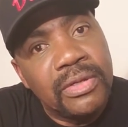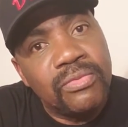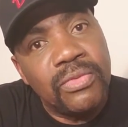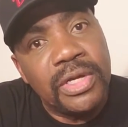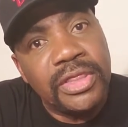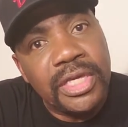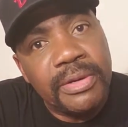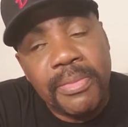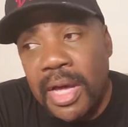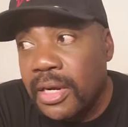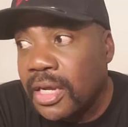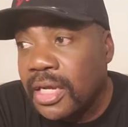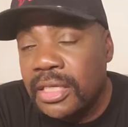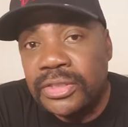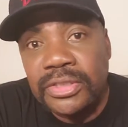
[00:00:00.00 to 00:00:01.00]
One thing about
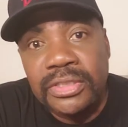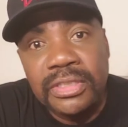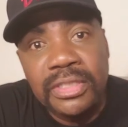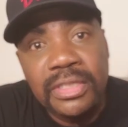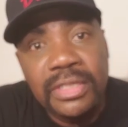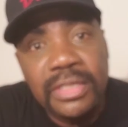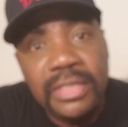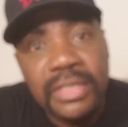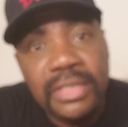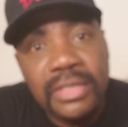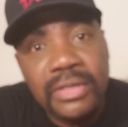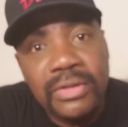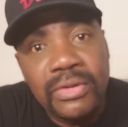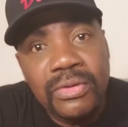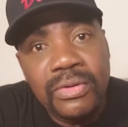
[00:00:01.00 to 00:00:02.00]
us,
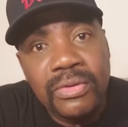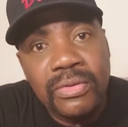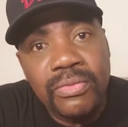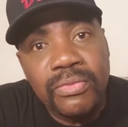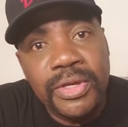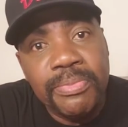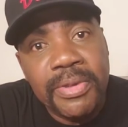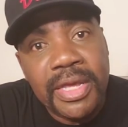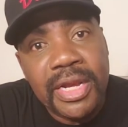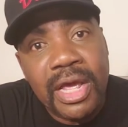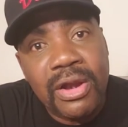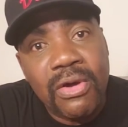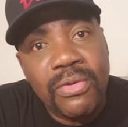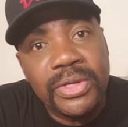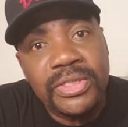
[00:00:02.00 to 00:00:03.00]
we may not
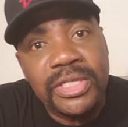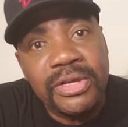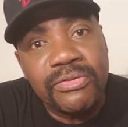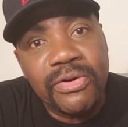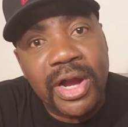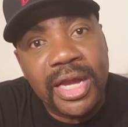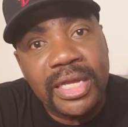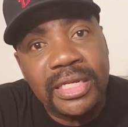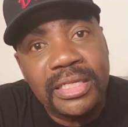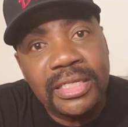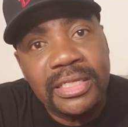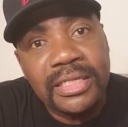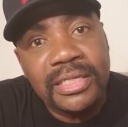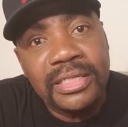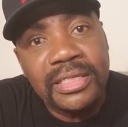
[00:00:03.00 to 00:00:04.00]
always live right
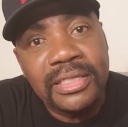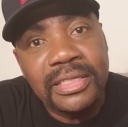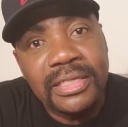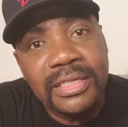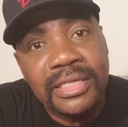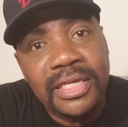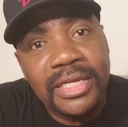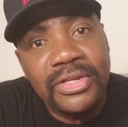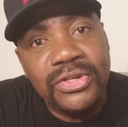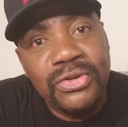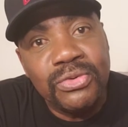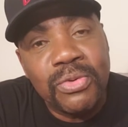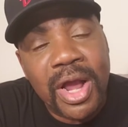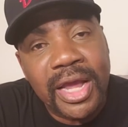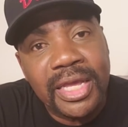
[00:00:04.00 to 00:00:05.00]
and do
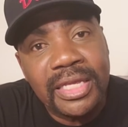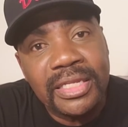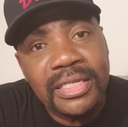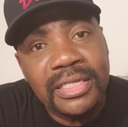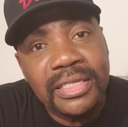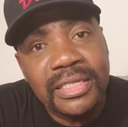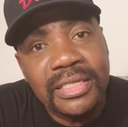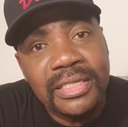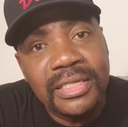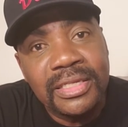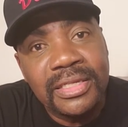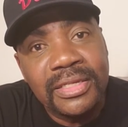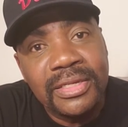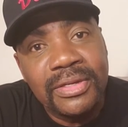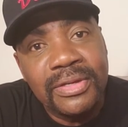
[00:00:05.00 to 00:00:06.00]
right,
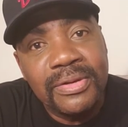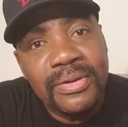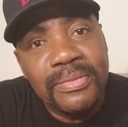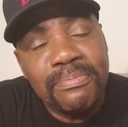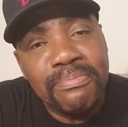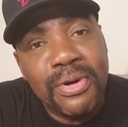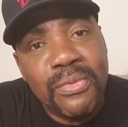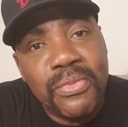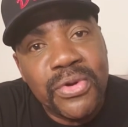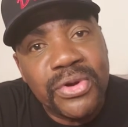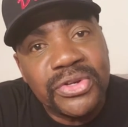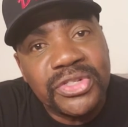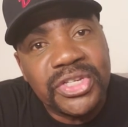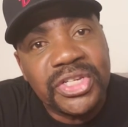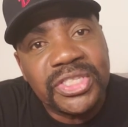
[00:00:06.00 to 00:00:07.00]
but we're
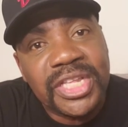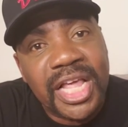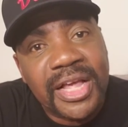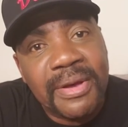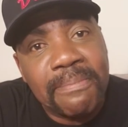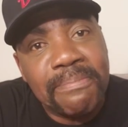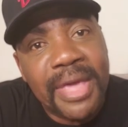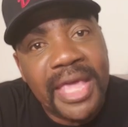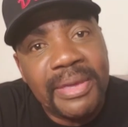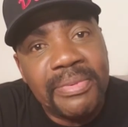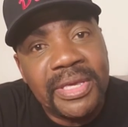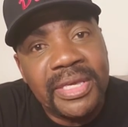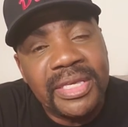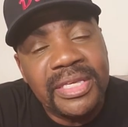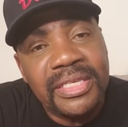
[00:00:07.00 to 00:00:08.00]
just like a
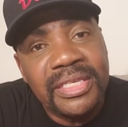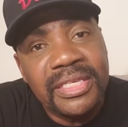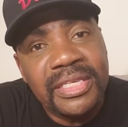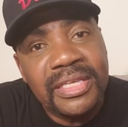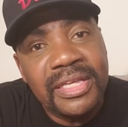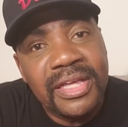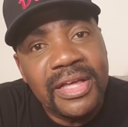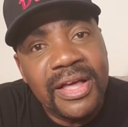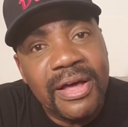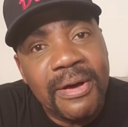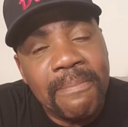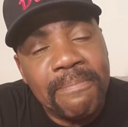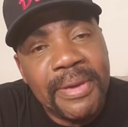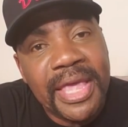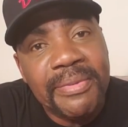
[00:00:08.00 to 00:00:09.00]
baby. A
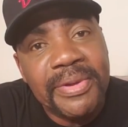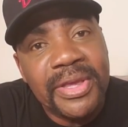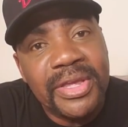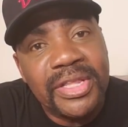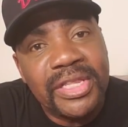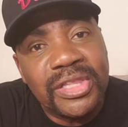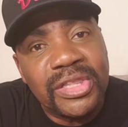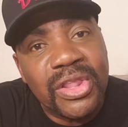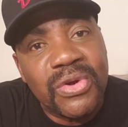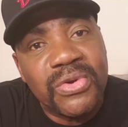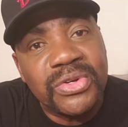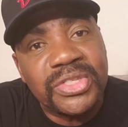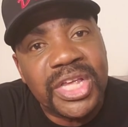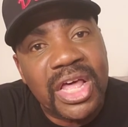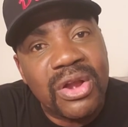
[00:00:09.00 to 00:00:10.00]
baby
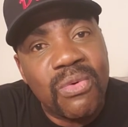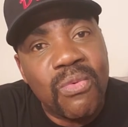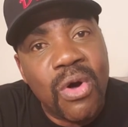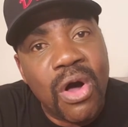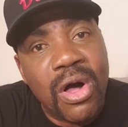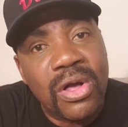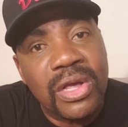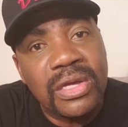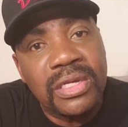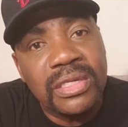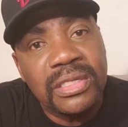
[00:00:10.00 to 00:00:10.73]
learns how to walk.